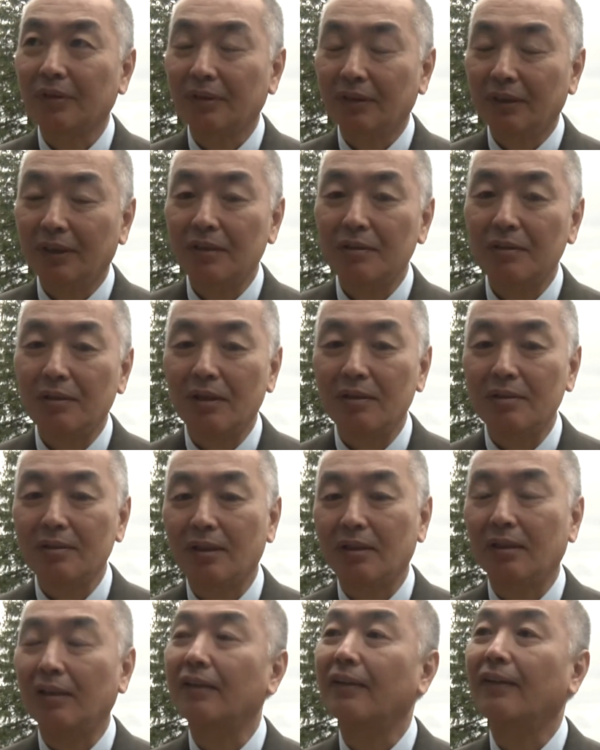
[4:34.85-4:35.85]
This is
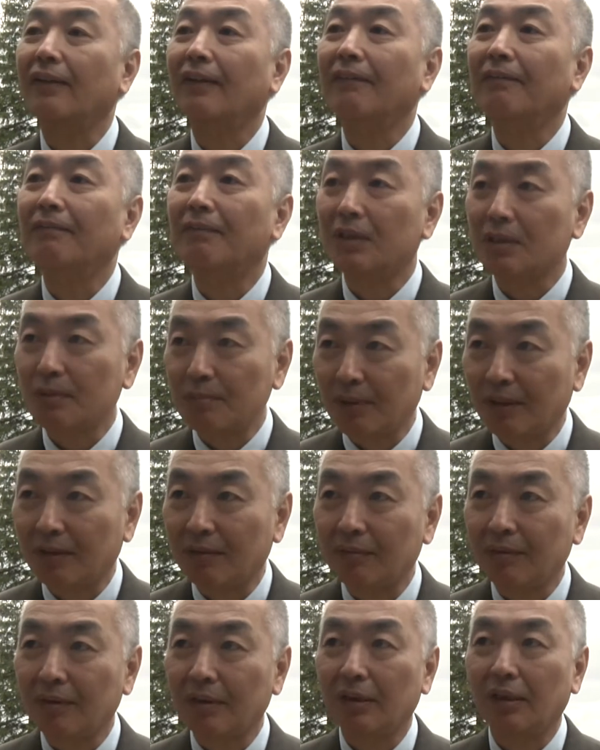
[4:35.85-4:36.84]
an
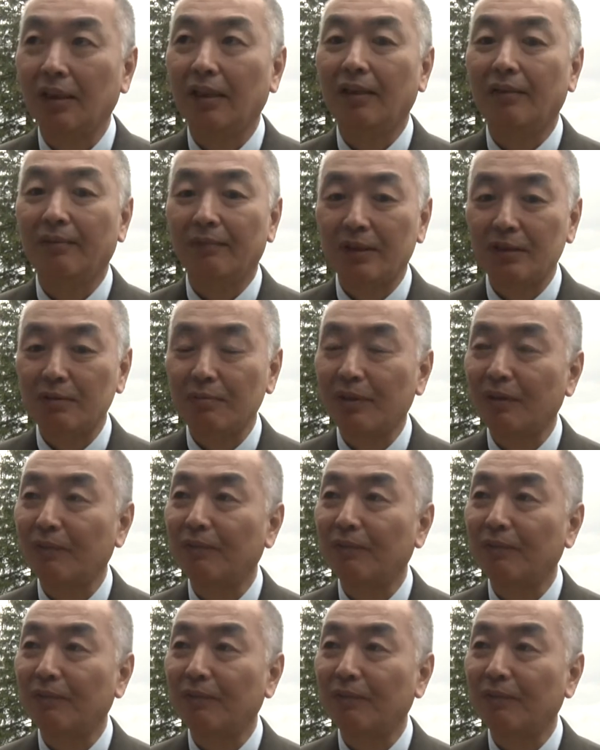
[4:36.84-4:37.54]
investment